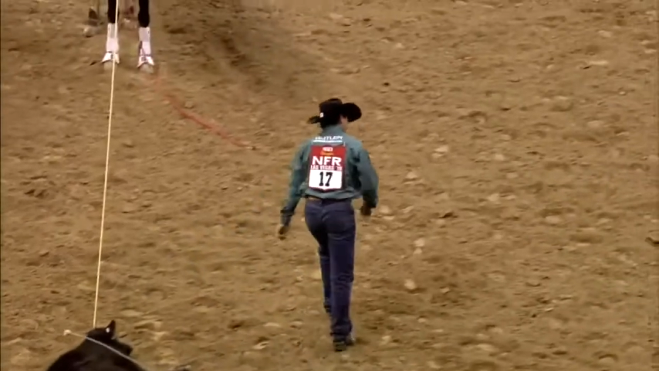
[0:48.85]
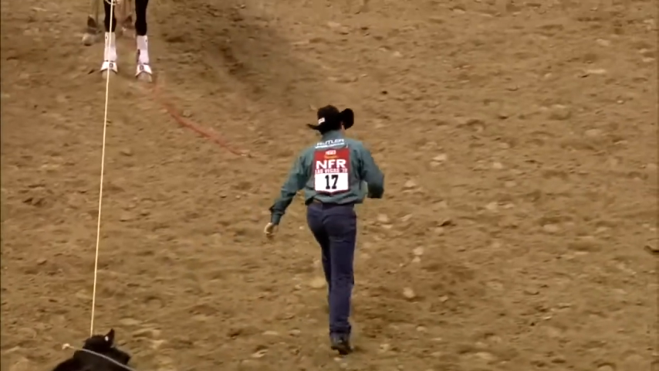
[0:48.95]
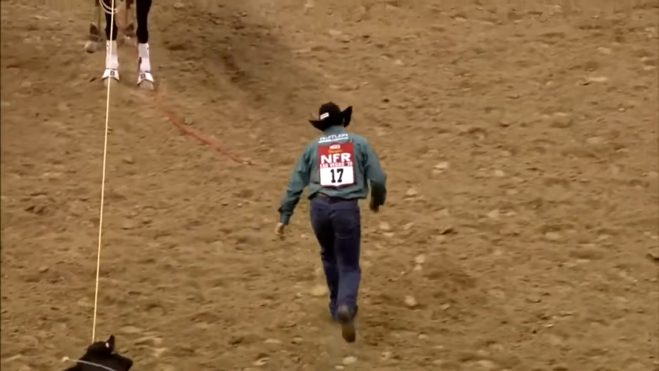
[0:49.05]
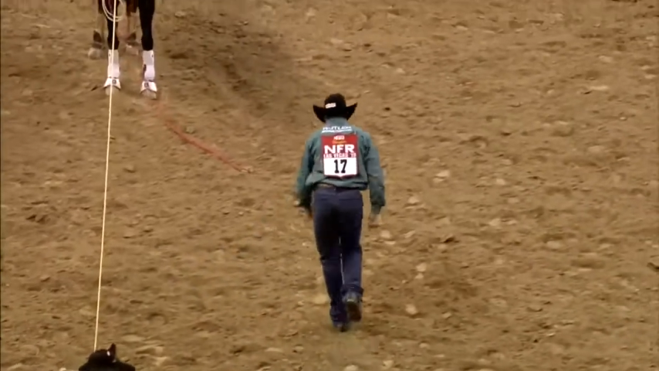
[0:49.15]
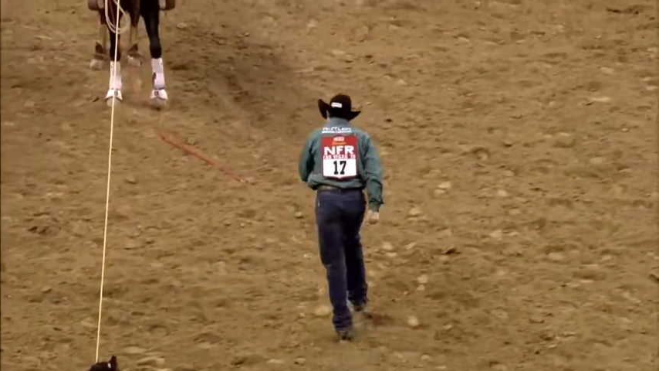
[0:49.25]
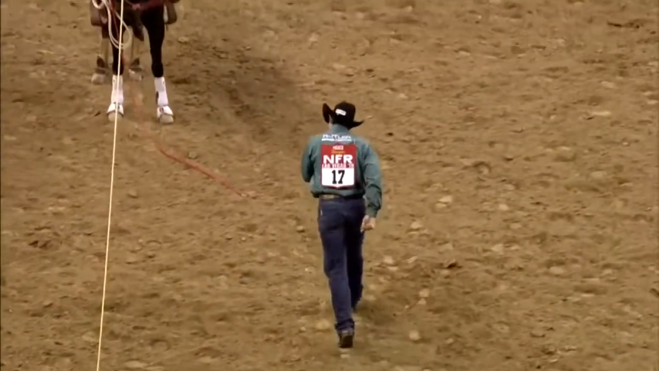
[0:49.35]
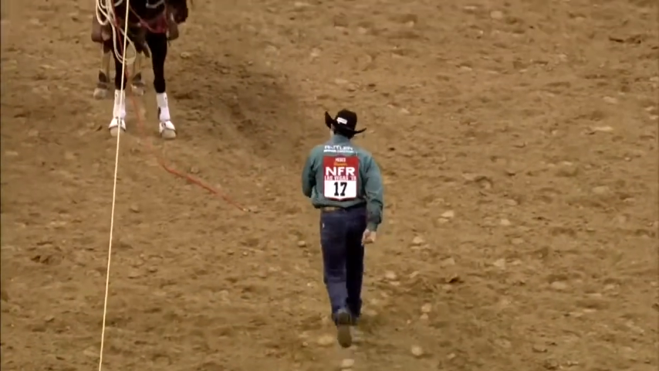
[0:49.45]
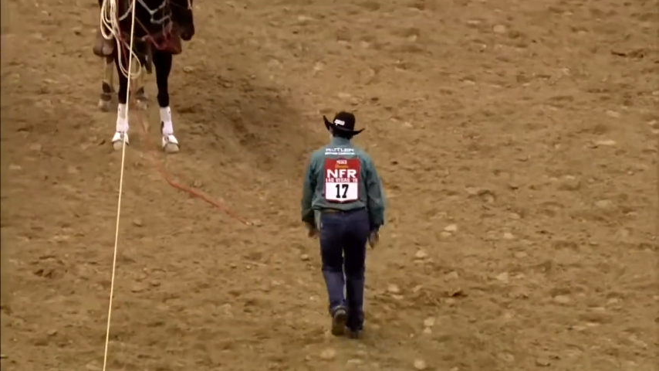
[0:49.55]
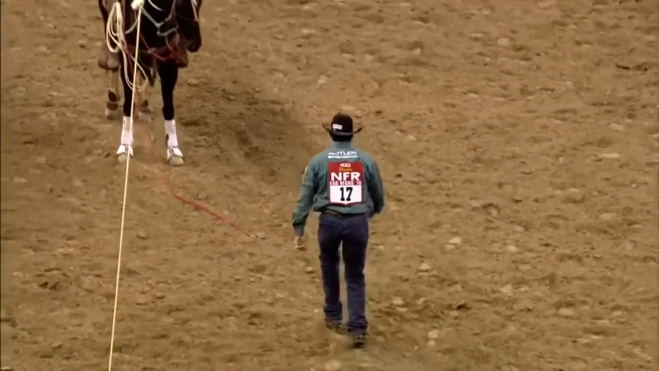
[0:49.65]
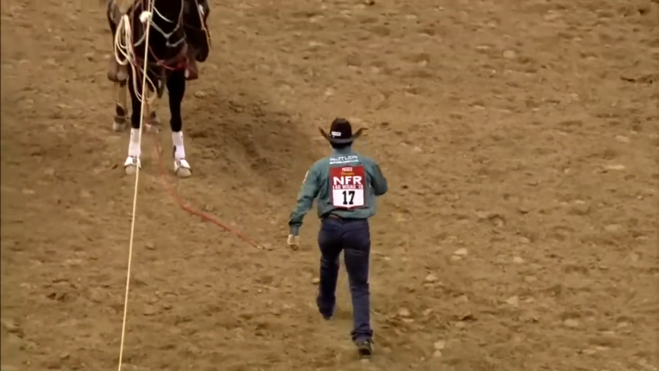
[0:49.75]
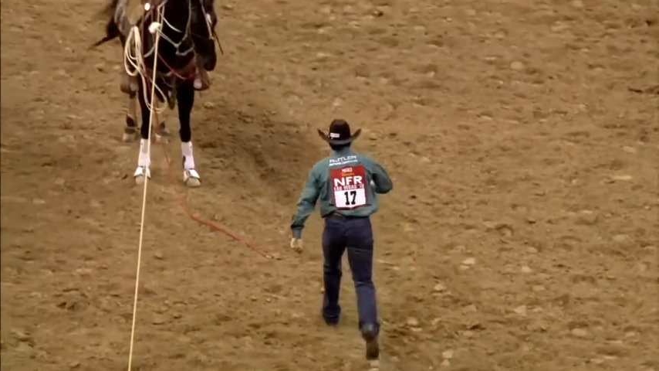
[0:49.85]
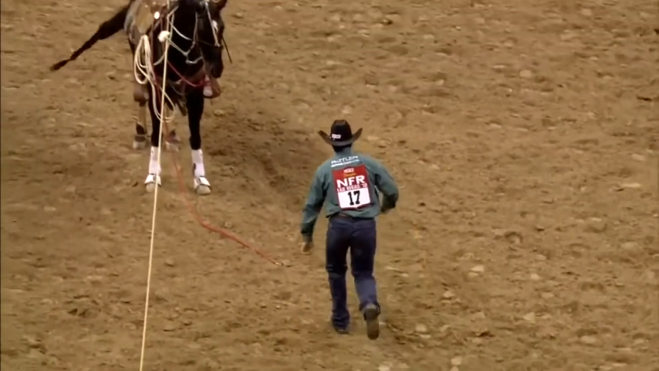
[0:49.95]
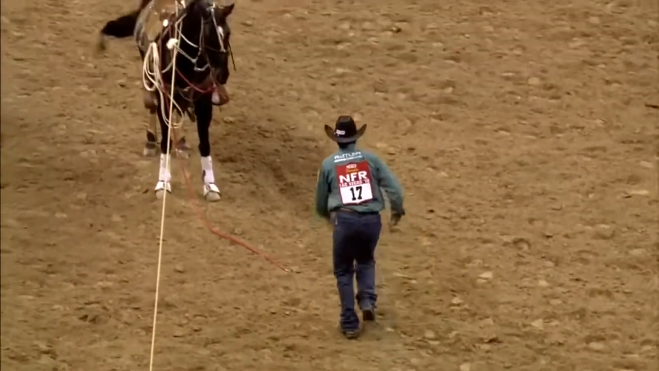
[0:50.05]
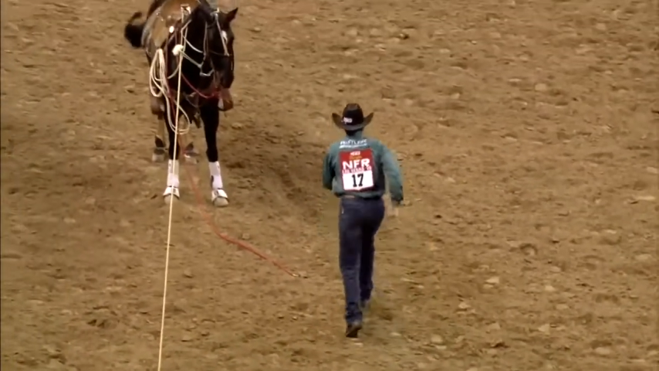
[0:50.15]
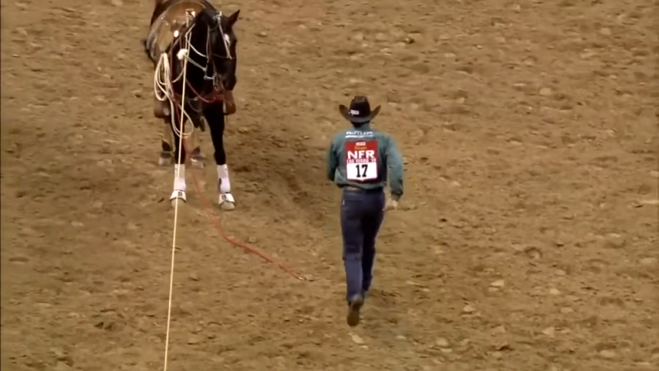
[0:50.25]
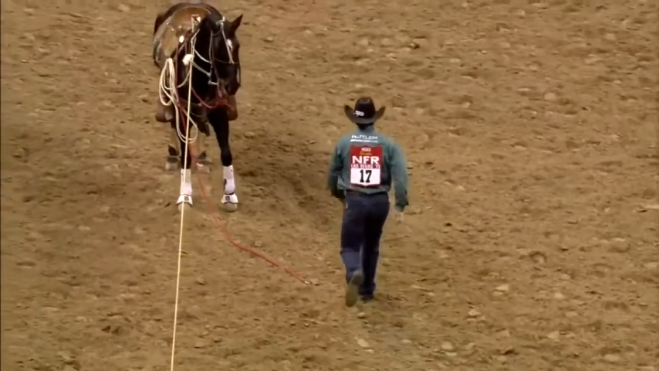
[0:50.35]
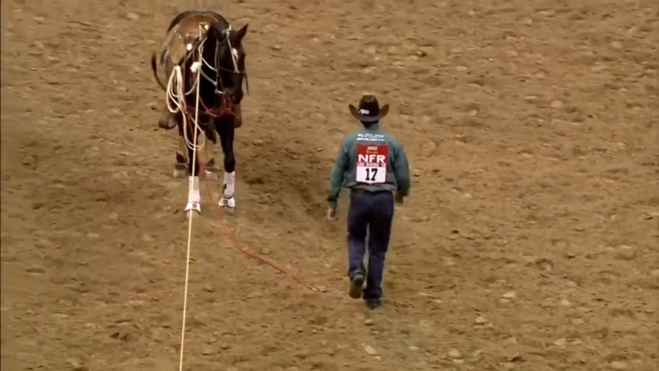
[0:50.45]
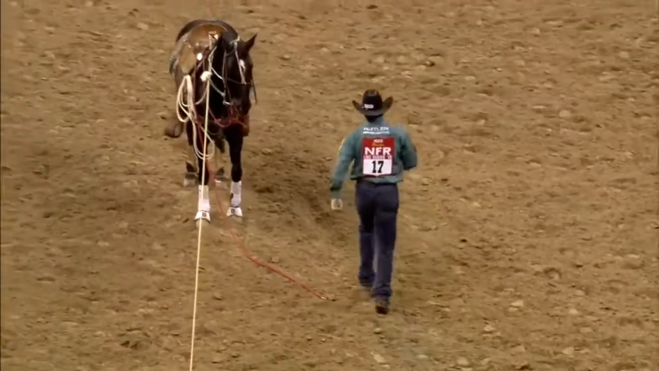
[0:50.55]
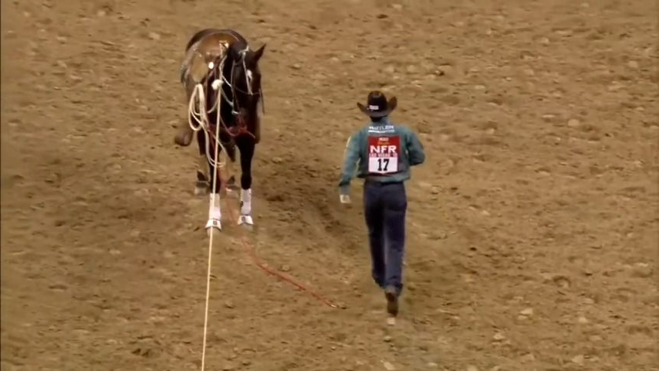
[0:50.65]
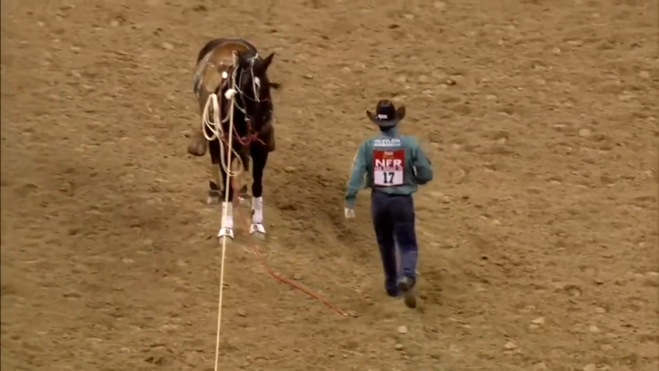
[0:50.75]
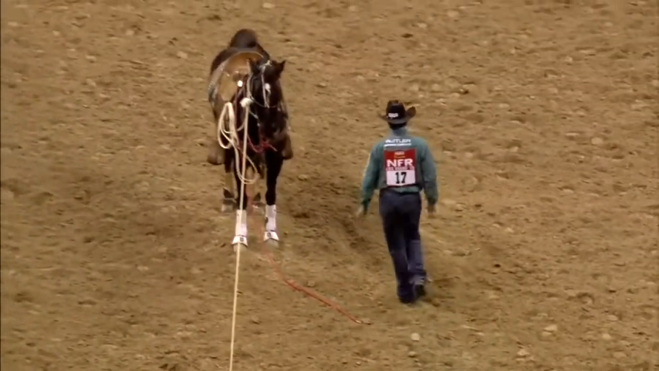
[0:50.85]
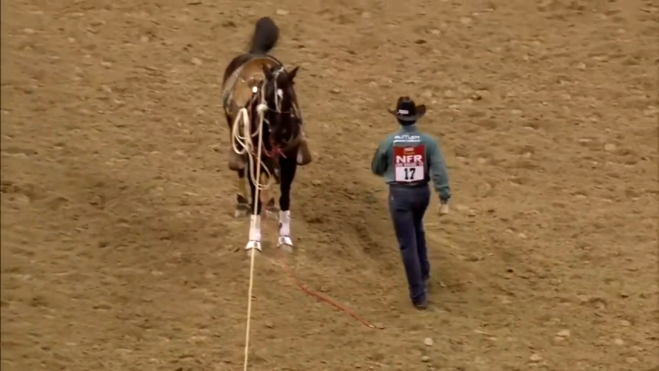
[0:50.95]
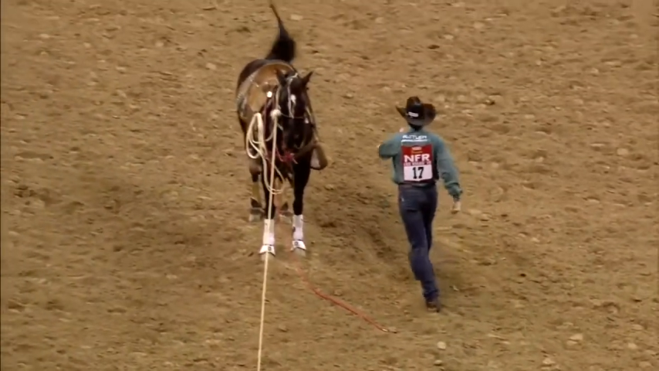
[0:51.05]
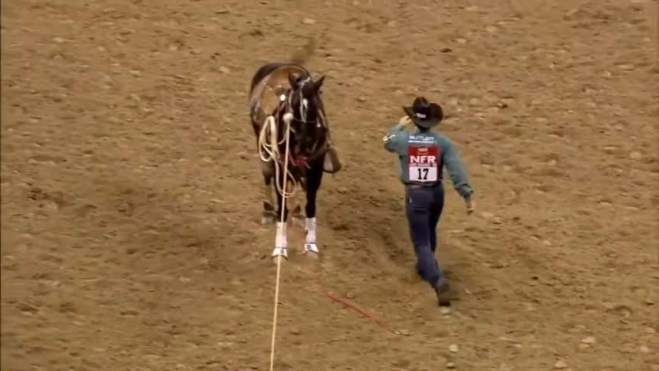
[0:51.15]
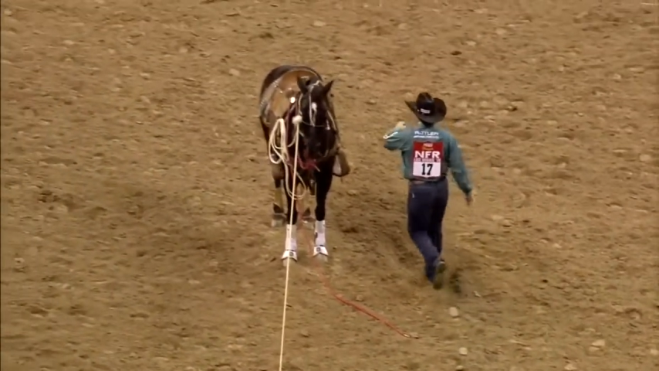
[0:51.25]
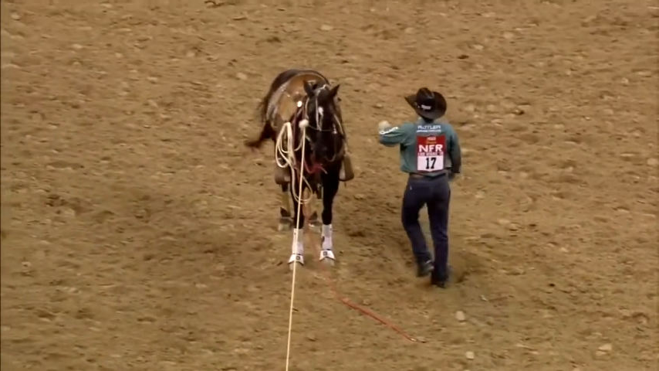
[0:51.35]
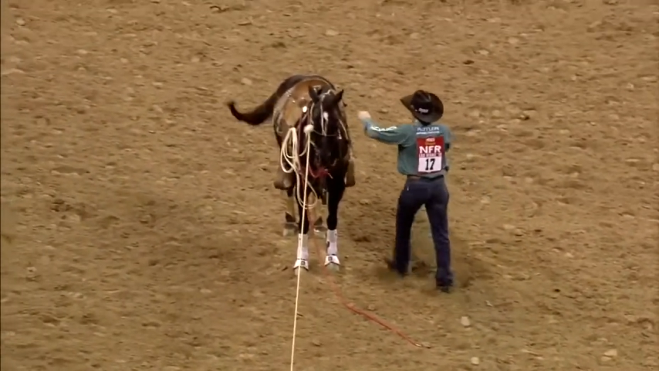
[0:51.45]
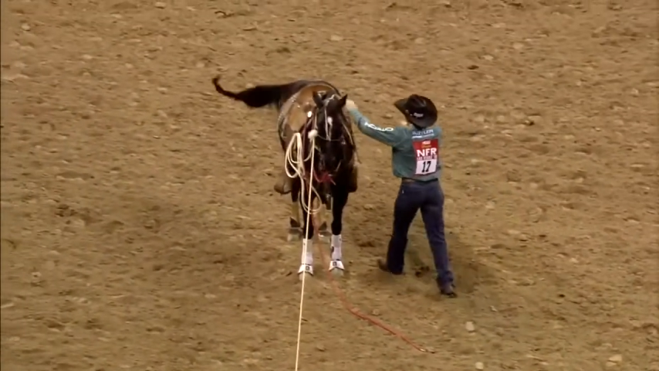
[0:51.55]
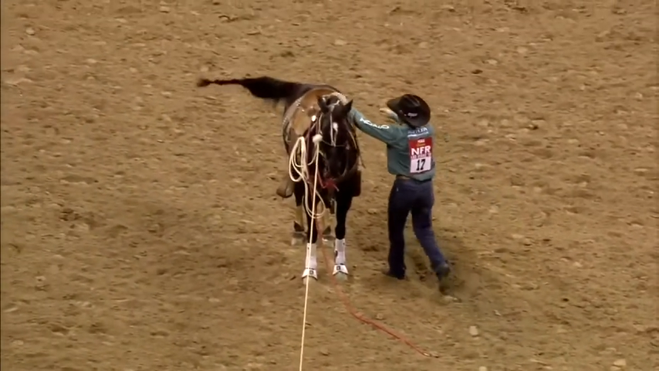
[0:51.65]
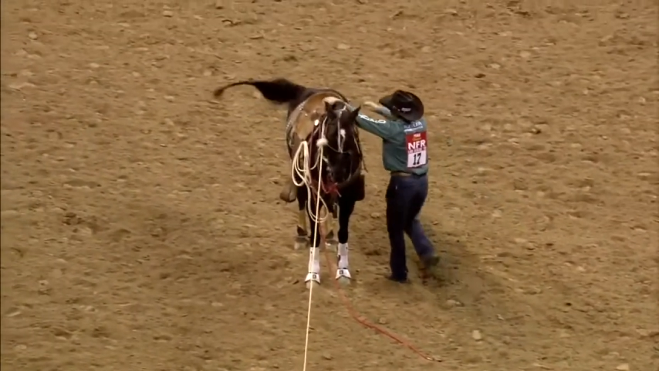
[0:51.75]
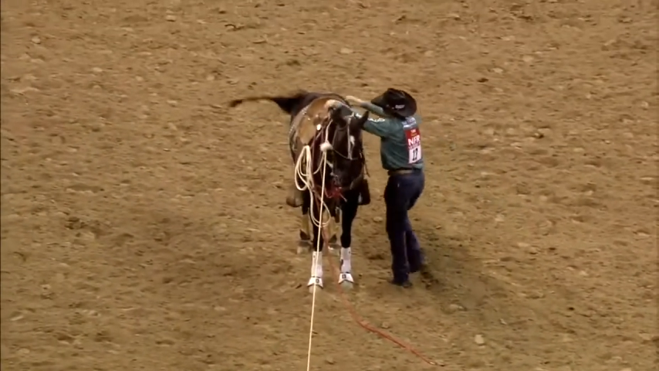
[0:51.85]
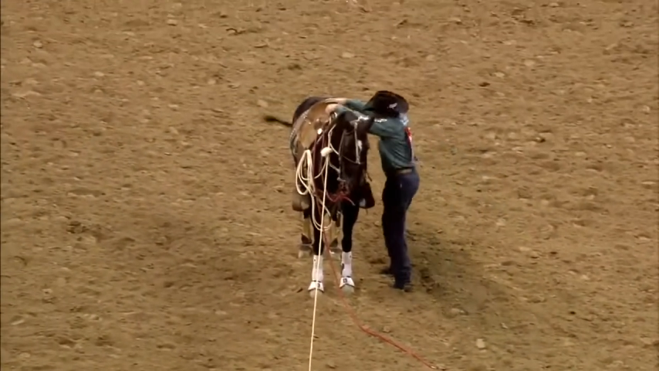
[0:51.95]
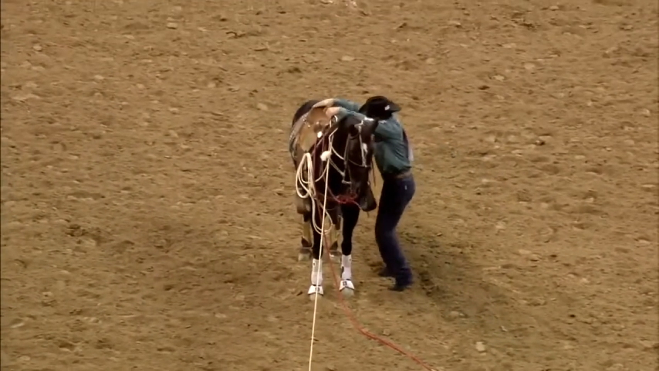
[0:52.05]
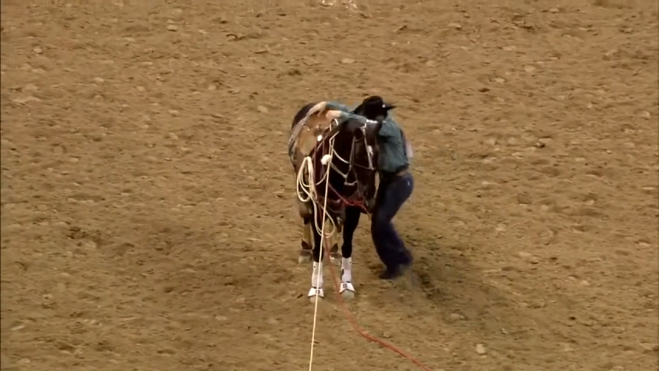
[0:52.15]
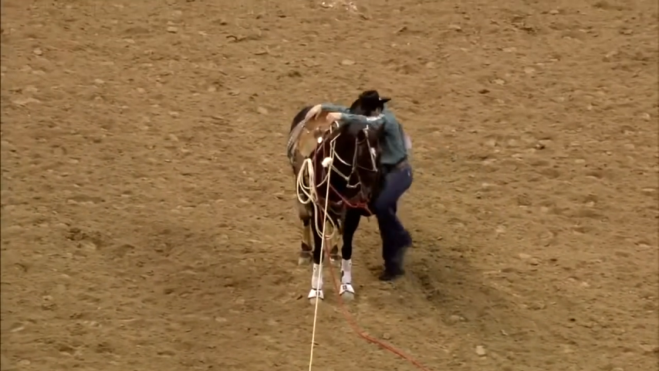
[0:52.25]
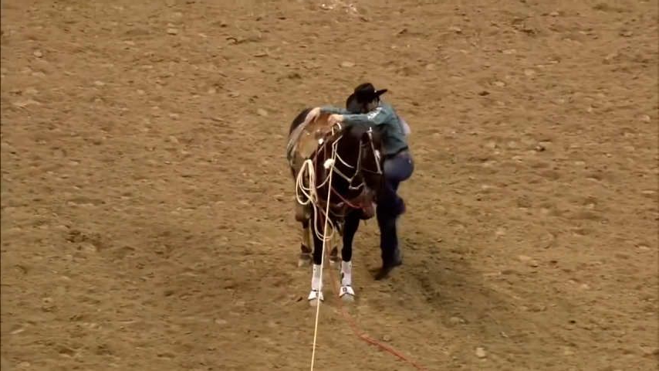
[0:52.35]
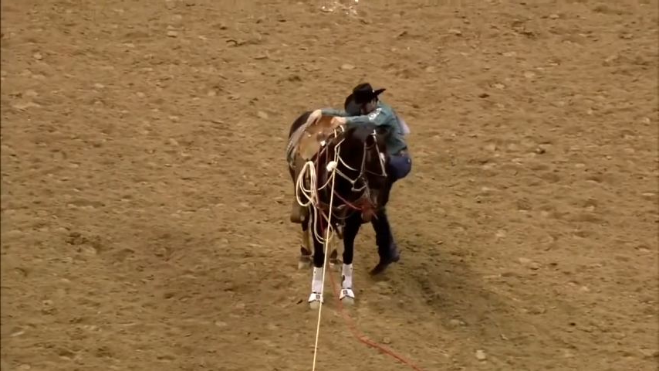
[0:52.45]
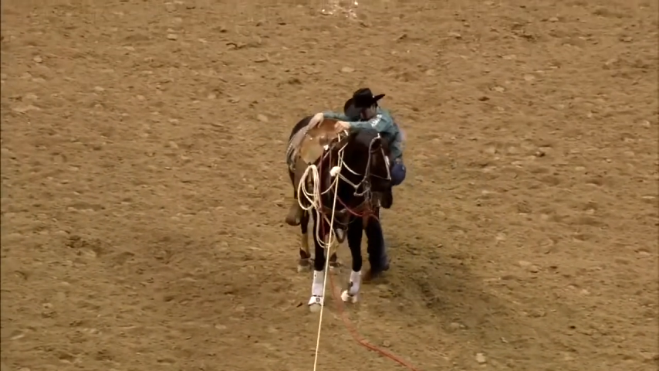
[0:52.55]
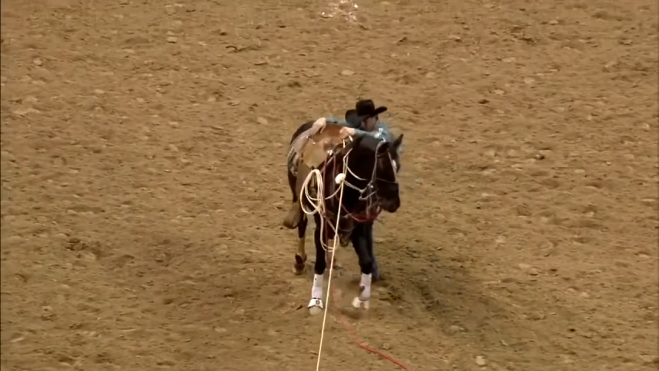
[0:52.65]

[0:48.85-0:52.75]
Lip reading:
(no speaker visible)